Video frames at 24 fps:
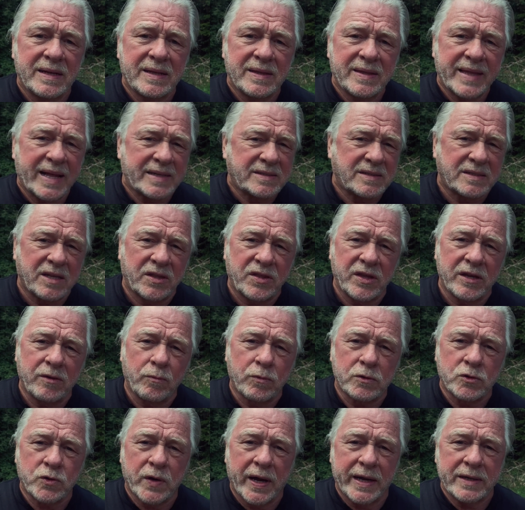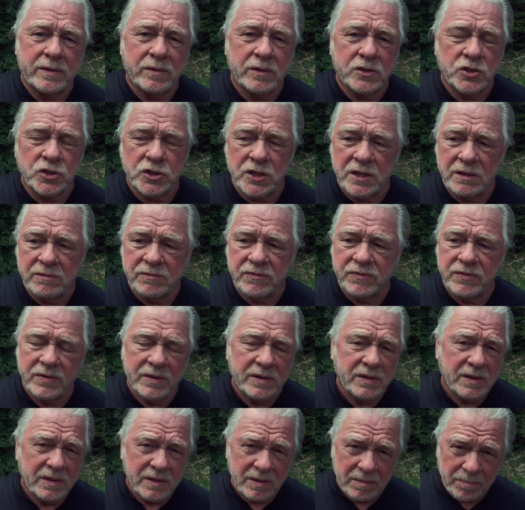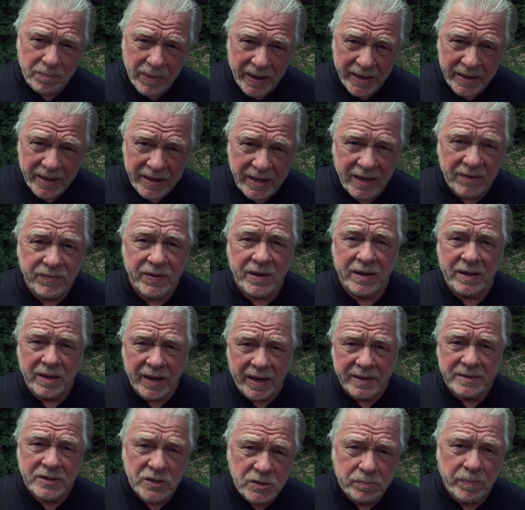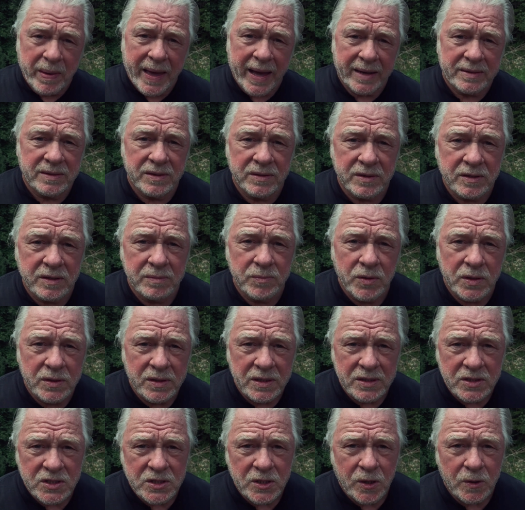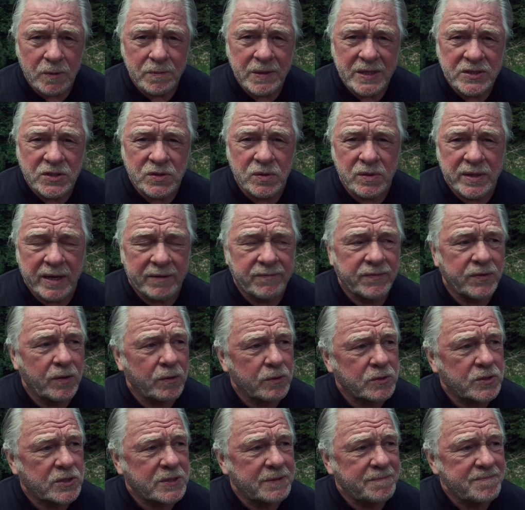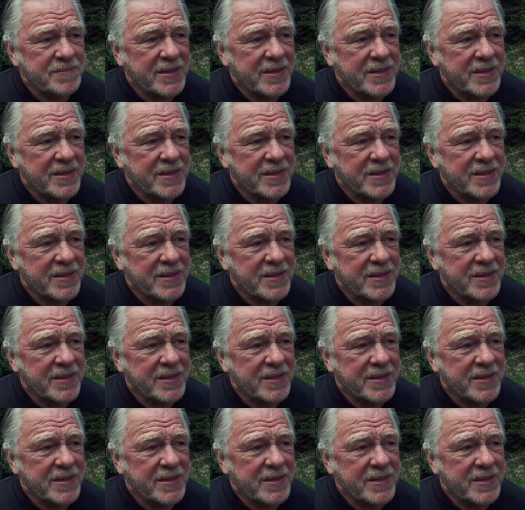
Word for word: That's the thing we're trying to achieve by giving kindness back to the community. So let's do that, folks.